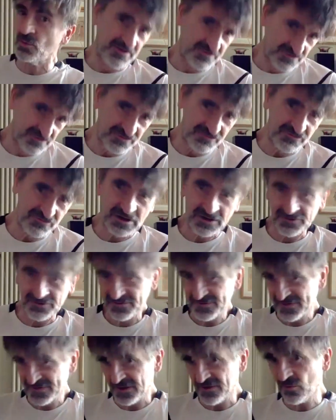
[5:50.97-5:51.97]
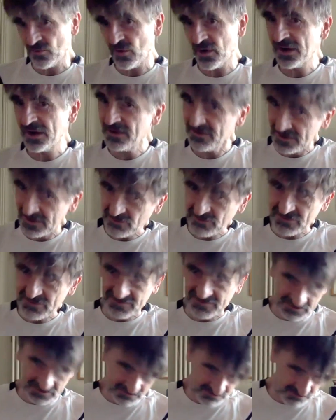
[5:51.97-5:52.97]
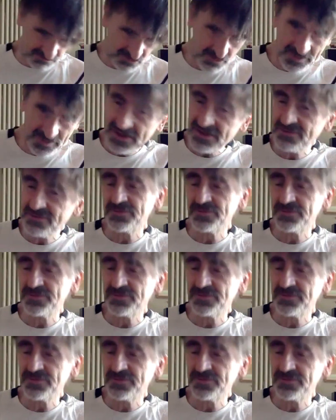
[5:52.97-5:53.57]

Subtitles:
don't really understand why. I think it was just the momentum of